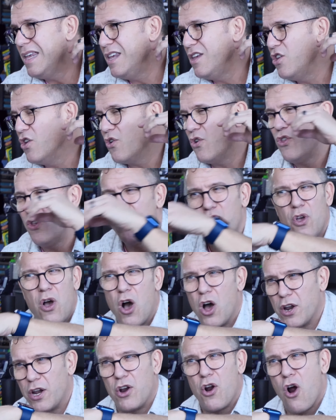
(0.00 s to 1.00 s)
you,
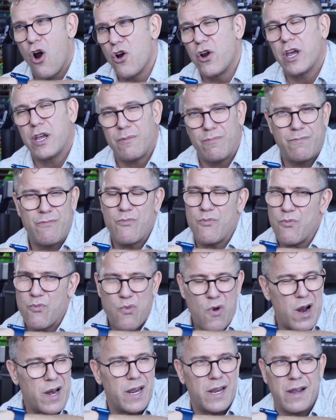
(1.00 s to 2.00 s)
on an Arctic
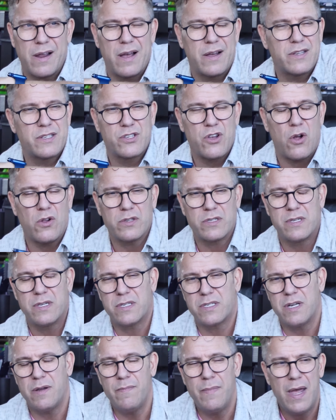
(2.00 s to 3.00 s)
running a uh, salt
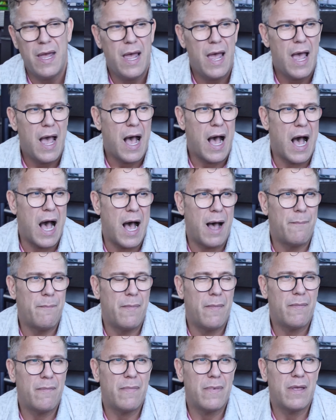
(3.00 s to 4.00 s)
system,
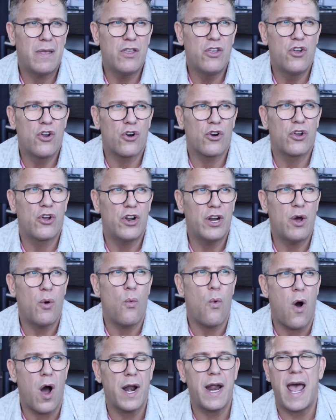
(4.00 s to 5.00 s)
um, you're going to
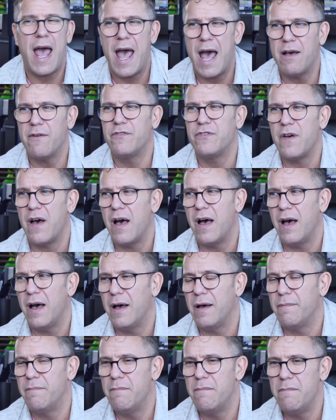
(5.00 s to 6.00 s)
want to have.
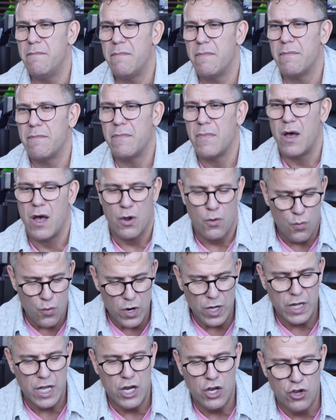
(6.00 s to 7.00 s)
a
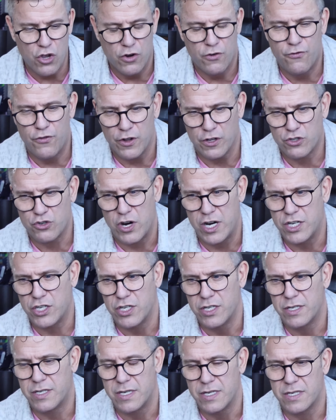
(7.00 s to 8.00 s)
really good
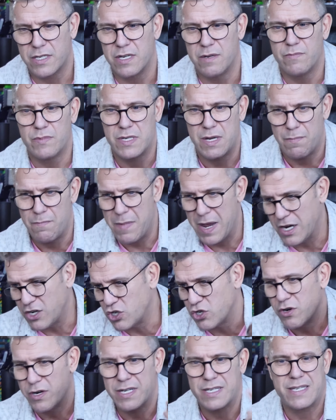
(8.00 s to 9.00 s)
filtration system to make
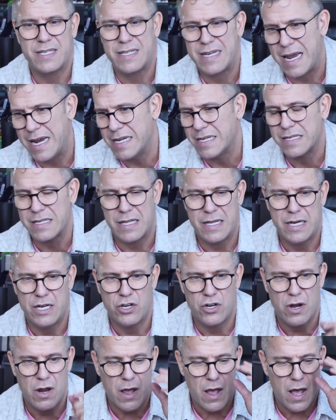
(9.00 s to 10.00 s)
sure it stays
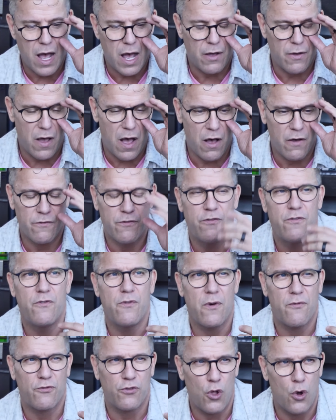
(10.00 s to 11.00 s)
clean uh, of
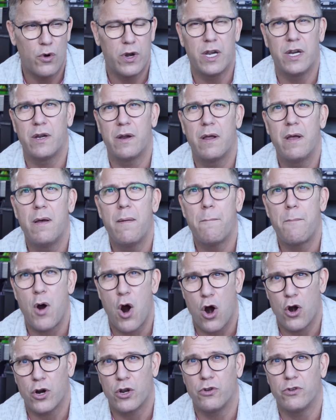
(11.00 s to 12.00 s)
floating
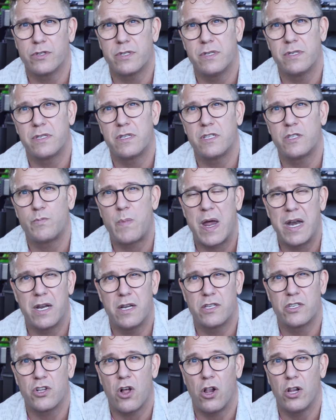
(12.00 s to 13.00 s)
particles and
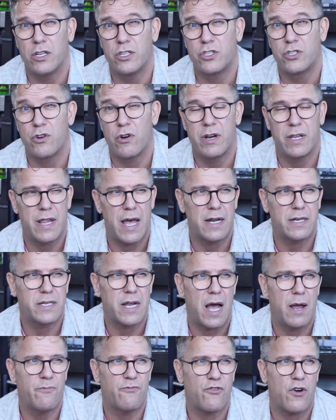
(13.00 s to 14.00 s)
suspended solids during that
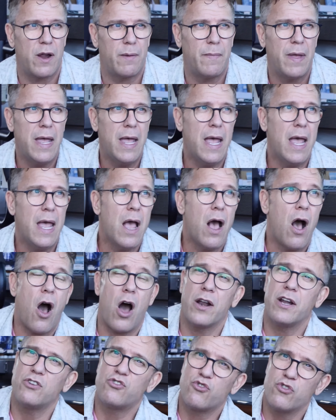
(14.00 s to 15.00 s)
time frame.
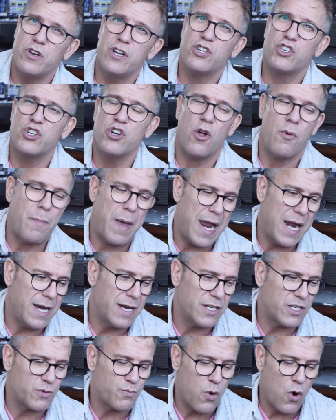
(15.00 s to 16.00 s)
On a traditional
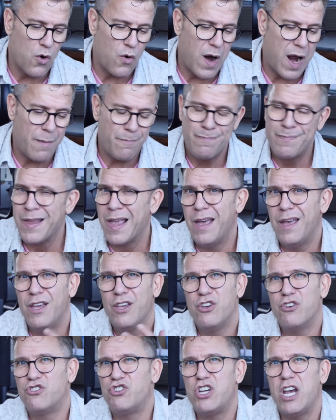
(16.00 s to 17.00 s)
maintenance program,
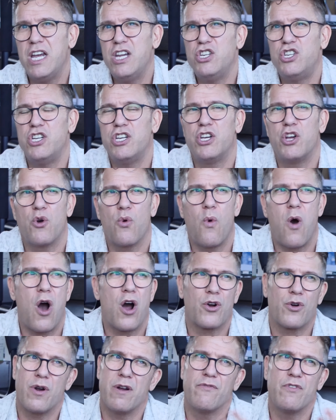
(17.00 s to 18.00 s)
you're changing your
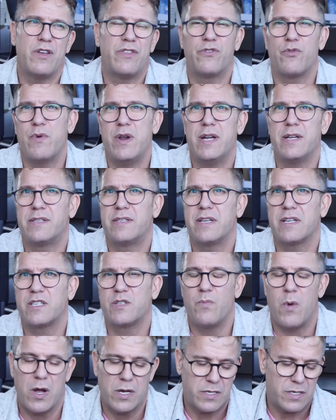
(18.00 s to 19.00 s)
water every three to
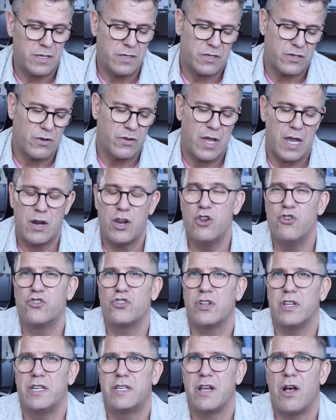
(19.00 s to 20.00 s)
six months, and so they
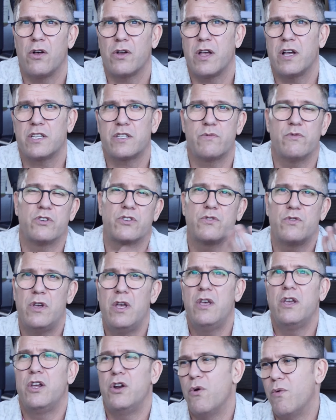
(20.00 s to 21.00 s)
usually tell customers,
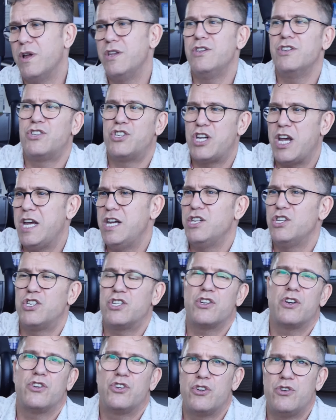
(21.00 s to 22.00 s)
you know, when you
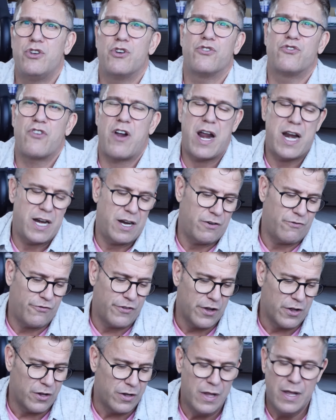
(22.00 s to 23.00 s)
change, do your drain and
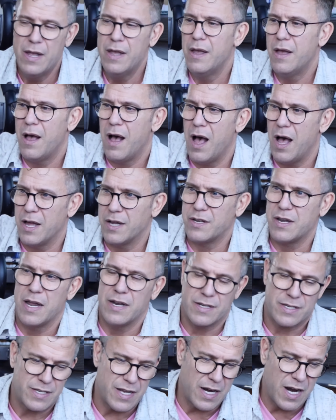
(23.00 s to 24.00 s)
fill. Uh,
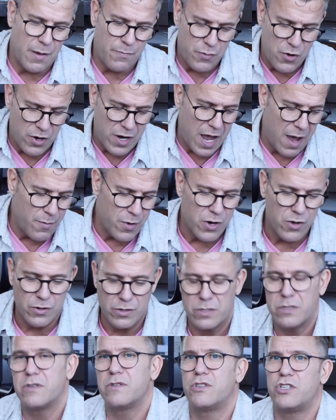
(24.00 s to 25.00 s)
and set up your
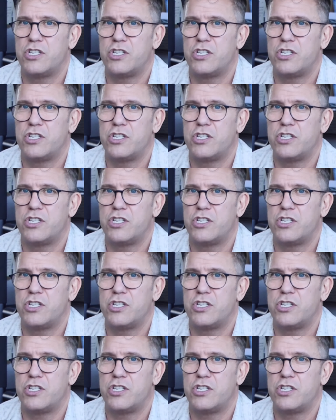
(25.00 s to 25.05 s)
chemicals,